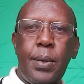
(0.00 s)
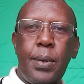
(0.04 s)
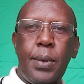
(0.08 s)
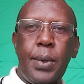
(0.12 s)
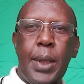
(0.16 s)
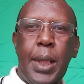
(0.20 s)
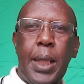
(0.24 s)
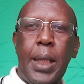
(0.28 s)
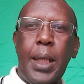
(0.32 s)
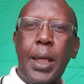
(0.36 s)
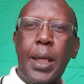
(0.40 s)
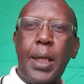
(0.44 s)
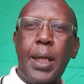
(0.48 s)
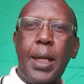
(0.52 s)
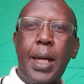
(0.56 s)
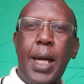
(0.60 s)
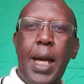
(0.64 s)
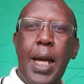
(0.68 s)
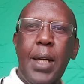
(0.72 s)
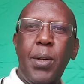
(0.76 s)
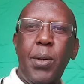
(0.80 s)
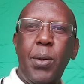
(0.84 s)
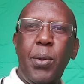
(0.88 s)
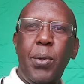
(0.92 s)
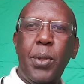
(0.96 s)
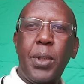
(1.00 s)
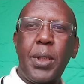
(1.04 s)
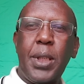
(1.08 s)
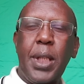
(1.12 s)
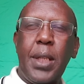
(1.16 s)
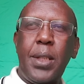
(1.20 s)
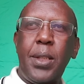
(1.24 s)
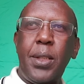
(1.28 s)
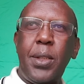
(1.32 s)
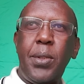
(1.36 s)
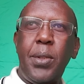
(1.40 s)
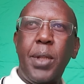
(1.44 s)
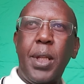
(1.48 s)
And the client looks
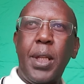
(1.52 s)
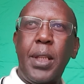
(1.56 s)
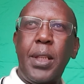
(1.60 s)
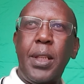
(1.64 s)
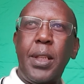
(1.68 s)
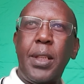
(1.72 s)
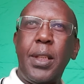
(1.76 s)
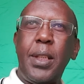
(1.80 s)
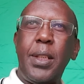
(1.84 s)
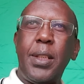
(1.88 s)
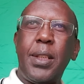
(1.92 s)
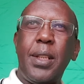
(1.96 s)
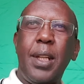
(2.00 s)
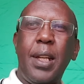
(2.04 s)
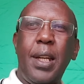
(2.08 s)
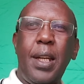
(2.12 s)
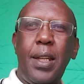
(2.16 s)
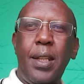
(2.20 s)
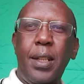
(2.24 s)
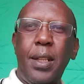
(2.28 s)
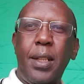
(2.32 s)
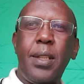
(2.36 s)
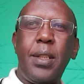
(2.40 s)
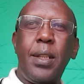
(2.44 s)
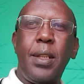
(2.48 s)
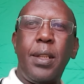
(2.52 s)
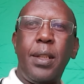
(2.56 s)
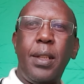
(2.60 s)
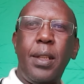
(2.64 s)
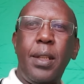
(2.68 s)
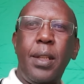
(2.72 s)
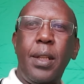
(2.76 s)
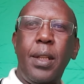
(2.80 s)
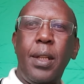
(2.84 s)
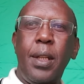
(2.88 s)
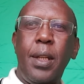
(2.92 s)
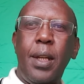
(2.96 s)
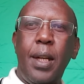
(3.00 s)
at you and it is like,
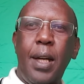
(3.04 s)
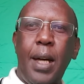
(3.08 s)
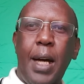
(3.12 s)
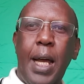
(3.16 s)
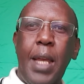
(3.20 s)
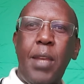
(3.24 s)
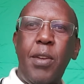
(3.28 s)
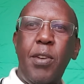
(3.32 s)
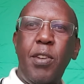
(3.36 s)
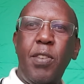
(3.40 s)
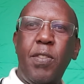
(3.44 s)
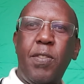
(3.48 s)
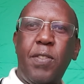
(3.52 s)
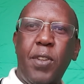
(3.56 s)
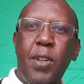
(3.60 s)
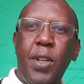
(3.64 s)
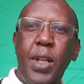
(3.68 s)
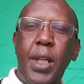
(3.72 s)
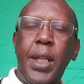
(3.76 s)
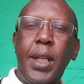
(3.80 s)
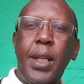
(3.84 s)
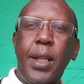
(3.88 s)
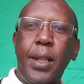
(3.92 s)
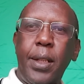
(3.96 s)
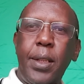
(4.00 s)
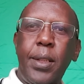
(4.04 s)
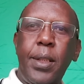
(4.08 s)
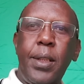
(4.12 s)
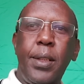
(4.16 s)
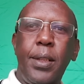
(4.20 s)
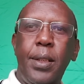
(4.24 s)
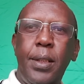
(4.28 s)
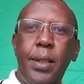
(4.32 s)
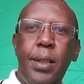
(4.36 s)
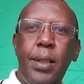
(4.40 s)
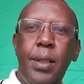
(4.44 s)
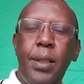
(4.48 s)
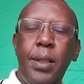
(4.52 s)
"Are you for real?
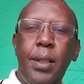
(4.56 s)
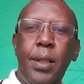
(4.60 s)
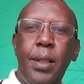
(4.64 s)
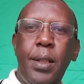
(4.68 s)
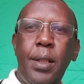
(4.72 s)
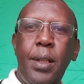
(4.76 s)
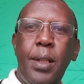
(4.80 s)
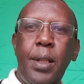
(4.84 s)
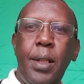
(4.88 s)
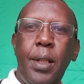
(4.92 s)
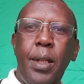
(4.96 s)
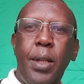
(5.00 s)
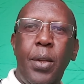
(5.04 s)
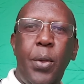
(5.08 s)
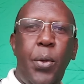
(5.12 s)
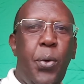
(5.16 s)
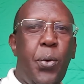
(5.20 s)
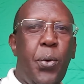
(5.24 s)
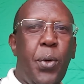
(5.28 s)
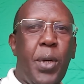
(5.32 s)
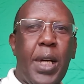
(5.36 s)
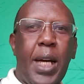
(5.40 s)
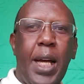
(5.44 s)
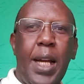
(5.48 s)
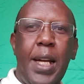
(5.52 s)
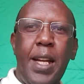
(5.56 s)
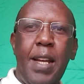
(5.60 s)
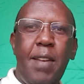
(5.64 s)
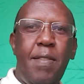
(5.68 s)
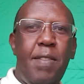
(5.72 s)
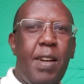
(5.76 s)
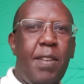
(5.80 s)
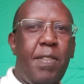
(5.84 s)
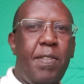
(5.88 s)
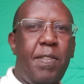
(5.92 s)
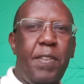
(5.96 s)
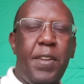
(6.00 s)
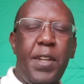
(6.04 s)
You can
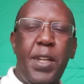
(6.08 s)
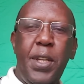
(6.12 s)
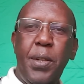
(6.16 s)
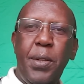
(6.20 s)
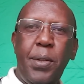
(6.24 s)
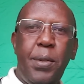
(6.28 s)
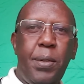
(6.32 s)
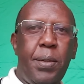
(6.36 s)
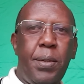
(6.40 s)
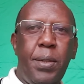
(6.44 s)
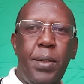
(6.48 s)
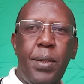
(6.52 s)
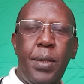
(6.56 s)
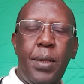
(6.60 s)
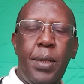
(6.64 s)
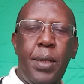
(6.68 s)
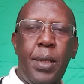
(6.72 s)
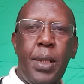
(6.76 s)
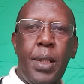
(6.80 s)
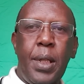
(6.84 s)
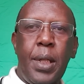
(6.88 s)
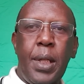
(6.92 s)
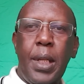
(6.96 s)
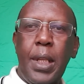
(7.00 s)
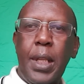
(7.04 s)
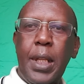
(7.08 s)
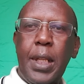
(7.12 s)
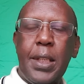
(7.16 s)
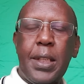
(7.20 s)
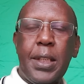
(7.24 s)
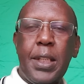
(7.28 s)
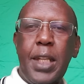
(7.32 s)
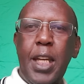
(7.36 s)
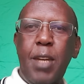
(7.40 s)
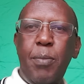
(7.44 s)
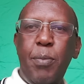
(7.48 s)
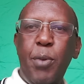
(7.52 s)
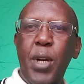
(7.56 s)
never feel the
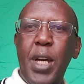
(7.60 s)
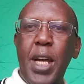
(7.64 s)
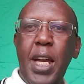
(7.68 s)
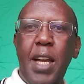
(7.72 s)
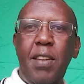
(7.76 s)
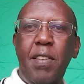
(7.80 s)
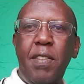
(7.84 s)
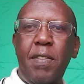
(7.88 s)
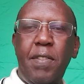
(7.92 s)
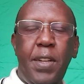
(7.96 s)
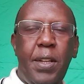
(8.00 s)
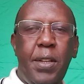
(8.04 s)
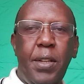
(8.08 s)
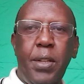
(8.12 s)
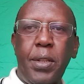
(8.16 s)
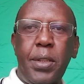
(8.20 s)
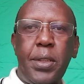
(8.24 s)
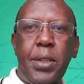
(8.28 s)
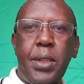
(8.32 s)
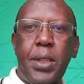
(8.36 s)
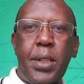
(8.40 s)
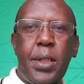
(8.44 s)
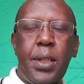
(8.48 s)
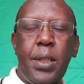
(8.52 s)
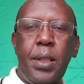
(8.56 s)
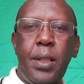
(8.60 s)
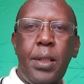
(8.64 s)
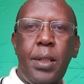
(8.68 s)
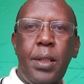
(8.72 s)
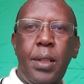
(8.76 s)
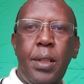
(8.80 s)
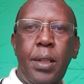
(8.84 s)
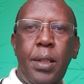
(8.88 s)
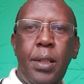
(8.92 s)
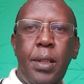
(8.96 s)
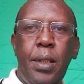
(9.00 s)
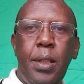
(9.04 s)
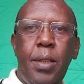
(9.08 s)
same way I felt
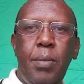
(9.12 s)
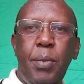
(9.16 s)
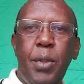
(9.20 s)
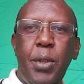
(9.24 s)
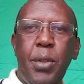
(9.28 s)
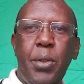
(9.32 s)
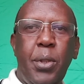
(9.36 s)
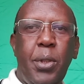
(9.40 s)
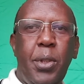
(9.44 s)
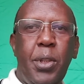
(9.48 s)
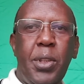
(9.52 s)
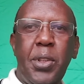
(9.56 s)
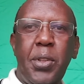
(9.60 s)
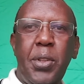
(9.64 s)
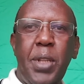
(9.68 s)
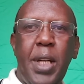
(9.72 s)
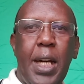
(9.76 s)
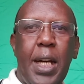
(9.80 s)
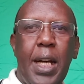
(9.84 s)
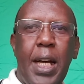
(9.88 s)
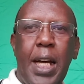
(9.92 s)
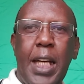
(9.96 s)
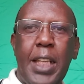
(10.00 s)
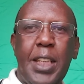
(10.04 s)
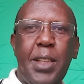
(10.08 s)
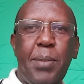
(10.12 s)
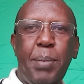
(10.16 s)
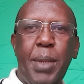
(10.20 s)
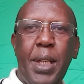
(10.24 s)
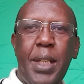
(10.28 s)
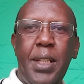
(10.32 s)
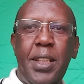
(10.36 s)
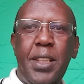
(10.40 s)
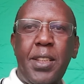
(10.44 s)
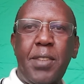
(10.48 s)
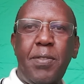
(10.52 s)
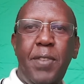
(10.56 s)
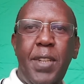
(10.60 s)
because your
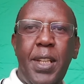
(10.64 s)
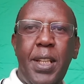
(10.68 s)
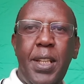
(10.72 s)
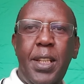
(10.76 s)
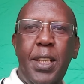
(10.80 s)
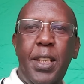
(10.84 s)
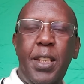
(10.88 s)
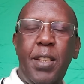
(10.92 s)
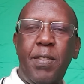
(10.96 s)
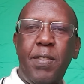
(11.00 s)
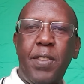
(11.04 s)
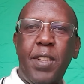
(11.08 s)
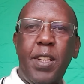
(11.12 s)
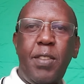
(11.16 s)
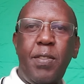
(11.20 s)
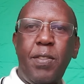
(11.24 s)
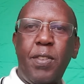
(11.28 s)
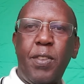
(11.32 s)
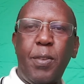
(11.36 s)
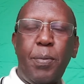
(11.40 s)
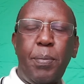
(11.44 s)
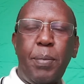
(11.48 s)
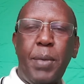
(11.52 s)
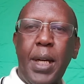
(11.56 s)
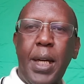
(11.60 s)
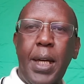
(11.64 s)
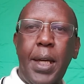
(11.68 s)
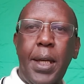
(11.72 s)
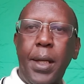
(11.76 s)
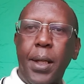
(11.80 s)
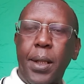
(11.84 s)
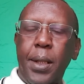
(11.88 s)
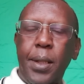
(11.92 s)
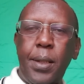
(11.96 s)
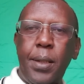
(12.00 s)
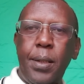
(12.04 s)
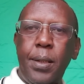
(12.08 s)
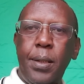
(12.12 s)
husband is very different from
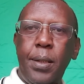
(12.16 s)
mine."